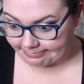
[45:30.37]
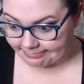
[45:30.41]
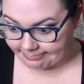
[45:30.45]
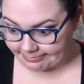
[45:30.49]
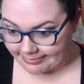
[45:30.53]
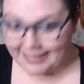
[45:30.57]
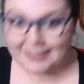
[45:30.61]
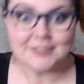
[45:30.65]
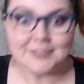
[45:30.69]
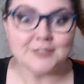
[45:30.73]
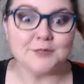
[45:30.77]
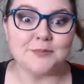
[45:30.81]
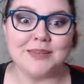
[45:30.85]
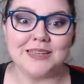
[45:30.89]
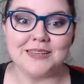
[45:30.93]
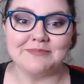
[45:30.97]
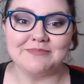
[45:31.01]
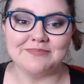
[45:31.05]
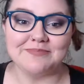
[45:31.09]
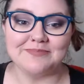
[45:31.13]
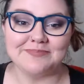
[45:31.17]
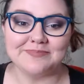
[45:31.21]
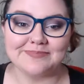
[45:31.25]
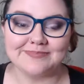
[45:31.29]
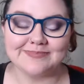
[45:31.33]
That's me.
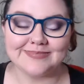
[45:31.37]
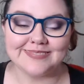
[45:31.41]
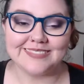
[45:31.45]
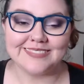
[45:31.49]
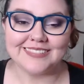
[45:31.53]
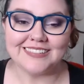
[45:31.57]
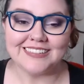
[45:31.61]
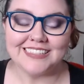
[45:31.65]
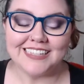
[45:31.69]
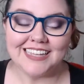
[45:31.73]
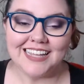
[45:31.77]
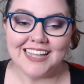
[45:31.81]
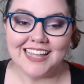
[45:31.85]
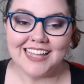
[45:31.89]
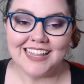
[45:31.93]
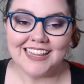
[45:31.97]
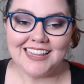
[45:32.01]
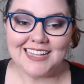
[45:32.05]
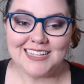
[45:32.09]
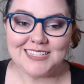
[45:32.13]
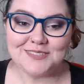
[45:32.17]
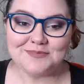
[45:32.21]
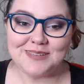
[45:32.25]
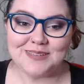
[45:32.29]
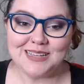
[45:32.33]

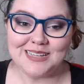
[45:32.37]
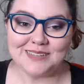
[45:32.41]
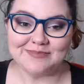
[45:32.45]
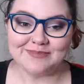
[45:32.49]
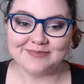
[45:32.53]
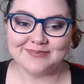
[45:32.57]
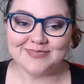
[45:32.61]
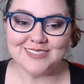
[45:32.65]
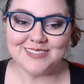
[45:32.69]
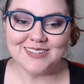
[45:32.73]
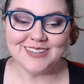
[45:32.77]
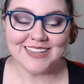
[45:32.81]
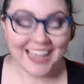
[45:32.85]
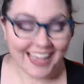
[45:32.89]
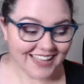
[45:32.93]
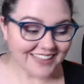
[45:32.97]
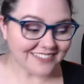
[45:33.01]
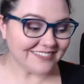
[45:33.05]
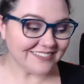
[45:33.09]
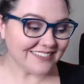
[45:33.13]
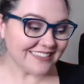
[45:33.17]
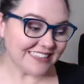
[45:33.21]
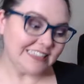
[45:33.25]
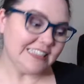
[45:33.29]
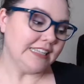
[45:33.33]
That's me. So yeah.
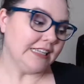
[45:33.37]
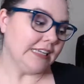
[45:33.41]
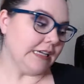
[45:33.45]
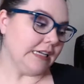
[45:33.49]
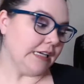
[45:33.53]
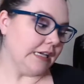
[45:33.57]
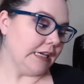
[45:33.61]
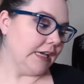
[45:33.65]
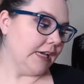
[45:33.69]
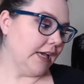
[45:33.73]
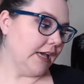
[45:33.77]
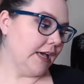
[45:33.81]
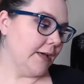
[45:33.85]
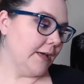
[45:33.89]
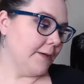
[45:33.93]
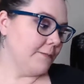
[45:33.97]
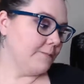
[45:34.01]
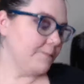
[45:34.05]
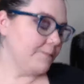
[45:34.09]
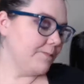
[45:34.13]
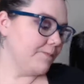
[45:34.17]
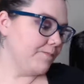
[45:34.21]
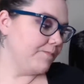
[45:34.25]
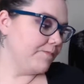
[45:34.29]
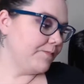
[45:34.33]

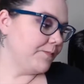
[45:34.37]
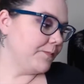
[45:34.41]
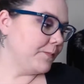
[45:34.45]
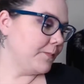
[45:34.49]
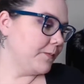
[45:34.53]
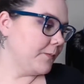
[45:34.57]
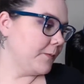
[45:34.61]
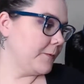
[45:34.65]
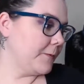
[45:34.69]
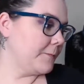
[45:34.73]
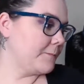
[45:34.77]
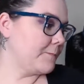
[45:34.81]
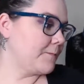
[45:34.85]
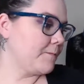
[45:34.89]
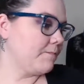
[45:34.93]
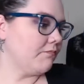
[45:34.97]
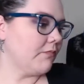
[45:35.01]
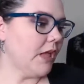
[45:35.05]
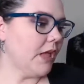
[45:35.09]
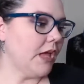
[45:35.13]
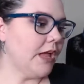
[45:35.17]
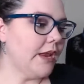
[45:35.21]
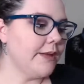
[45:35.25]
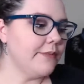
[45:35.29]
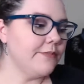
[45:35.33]

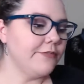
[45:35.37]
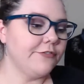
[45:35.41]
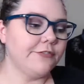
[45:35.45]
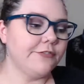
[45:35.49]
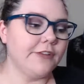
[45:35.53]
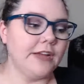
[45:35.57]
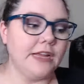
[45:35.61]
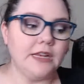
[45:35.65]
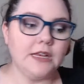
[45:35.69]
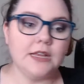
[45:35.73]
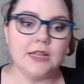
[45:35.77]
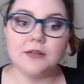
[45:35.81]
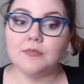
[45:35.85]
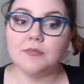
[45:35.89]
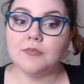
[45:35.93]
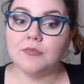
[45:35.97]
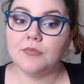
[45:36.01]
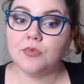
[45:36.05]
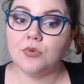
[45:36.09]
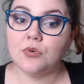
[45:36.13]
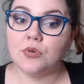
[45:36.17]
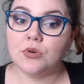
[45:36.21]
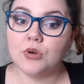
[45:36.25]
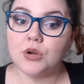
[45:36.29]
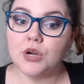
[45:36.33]
And I'm finding
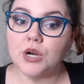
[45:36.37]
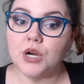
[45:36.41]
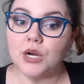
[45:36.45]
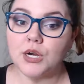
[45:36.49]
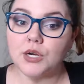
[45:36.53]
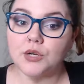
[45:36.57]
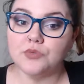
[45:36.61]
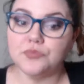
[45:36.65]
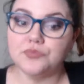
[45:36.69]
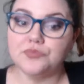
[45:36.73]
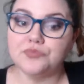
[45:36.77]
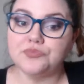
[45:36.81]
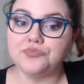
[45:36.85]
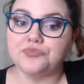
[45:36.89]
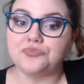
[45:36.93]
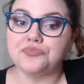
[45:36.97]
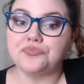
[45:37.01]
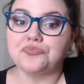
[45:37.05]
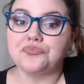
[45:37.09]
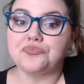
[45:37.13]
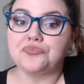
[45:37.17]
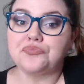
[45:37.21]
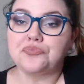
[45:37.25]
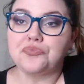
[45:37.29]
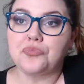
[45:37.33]
more,
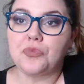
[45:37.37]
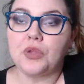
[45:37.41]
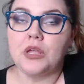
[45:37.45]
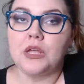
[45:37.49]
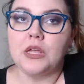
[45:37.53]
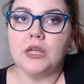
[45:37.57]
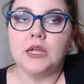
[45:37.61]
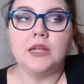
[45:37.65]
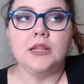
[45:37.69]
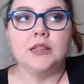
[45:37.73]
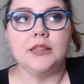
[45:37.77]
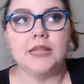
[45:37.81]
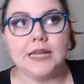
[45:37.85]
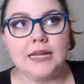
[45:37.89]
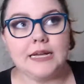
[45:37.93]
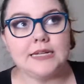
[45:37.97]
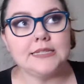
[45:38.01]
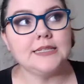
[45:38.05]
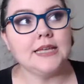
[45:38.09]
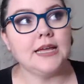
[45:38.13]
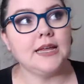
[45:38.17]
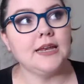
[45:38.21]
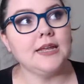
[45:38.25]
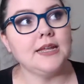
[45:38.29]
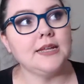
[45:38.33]
like I
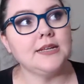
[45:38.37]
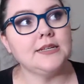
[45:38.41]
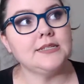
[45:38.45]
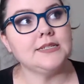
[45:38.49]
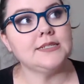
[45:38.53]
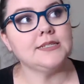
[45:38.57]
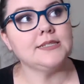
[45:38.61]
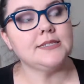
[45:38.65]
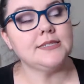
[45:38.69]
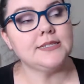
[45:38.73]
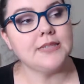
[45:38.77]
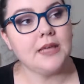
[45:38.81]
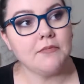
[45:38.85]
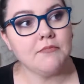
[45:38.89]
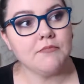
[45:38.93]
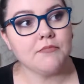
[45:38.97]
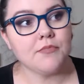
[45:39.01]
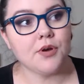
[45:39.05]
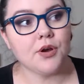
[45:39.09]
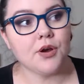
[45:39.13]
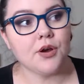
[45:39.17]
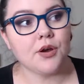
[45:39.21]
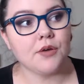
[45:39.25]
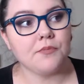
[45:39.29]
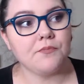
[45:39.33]
said, in
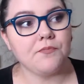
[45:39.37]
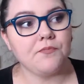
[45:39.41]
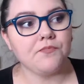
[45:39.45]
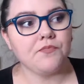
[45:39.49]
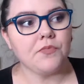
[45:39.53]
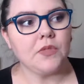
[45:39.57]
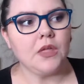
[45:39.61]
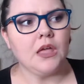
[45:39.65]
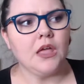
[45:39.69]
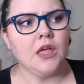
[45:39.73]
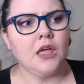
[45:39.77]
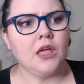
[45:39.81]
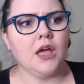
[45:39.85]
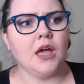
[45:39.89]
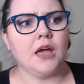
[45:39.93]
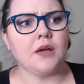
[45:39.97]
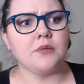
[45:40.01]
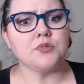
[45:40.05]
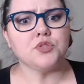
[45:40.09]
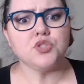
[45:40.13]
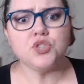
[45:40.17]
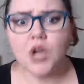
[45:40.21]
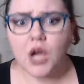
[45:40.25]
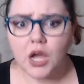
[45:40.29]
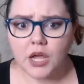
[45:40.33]
December, I
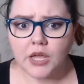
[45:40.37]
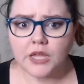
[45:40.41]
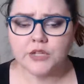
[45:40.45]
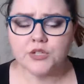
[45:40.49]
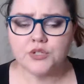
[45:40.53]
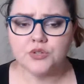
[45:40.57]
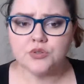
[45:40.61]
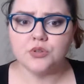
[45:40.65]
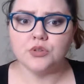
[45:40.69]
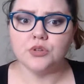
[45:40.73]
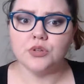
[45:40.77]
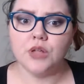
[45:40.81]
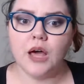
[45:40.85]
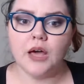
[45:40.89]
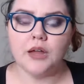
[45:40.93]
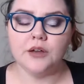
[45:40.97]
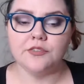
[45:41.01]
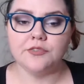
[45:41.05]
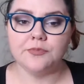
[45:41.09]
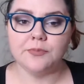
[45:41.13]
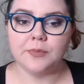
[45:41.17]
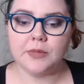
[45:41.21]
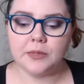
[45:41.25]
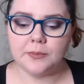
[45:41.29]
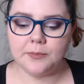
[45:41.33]
was talking to a lot
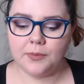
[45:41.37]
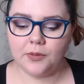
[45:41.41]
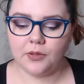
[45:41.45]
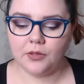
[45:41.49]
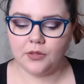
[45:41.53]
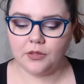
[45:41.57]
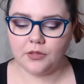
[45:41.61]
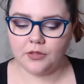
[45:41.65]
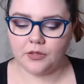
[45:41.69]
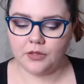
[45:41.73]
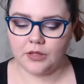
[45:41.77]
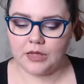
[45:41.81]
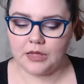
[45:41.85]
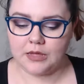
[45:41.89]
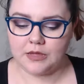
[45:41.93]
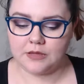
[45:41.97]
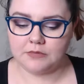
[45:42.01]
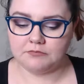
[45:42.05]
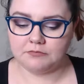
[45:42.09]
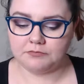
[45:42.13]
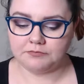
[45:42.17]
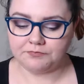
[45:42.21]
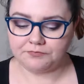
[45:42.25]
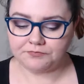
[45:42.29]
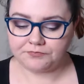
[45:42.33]
of people
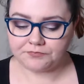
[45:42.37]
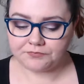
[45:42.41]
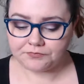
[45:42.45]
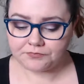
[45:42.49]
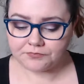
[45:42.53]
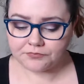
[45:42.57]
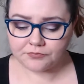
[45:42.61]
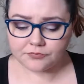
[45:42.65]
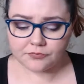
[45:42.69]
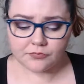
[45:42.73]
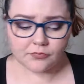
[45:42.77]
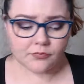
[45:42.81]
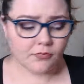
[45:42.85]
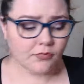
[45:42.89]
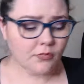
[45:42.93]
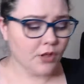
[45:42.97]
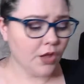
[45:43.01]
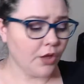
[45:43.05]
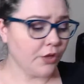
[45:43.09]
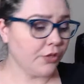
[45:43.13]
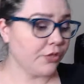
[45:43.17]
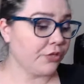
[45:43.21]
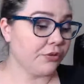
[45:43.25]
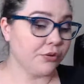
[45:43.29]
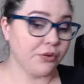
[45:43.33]

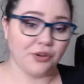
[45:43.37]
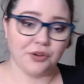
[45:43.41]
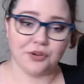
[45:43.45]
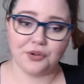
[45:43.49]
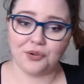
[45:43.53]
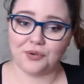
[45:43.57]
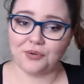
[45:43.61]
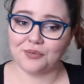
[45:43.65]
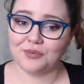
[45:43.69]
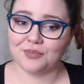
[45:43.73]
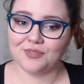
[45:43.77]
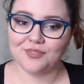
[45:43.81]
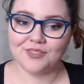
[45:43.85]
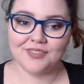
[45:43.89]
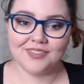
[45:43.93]
through